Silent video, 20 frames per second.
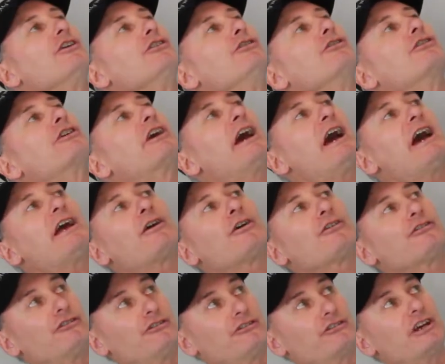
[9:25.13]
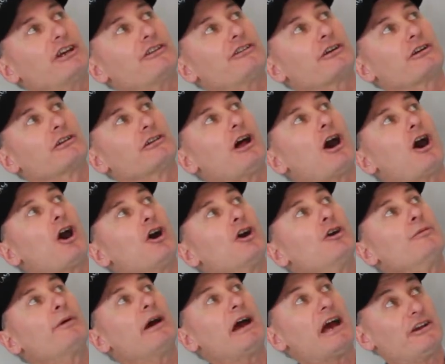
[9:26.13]
you cannot just get the
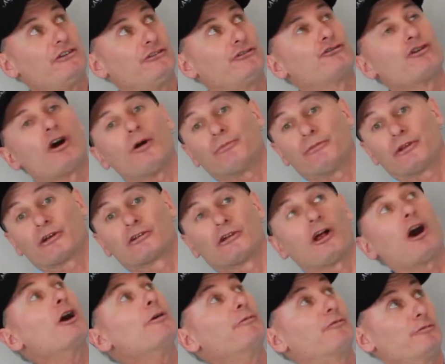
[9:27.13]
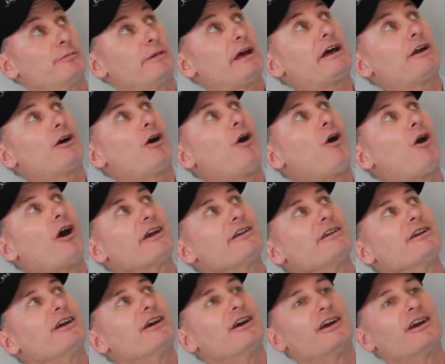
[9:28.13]
globe and drop the globe from that height.